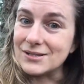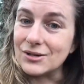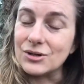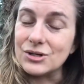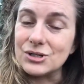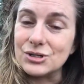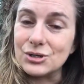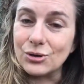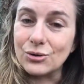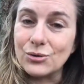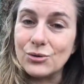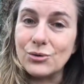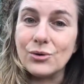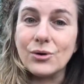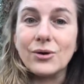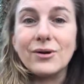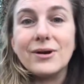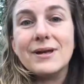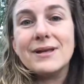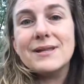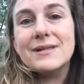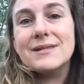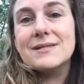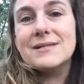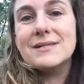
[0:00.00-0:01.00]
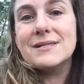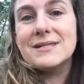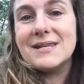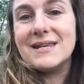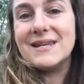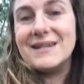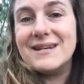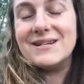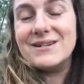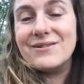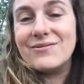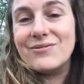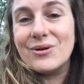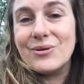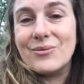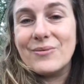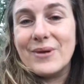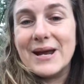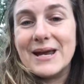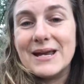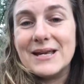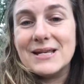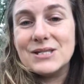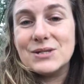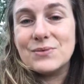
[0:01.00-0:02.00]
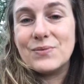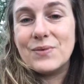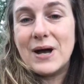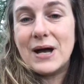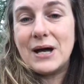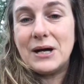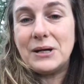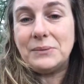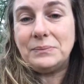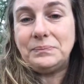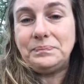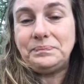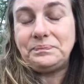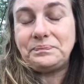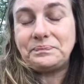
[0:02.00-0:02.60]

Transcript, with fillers: our internal organs, in a different way as well.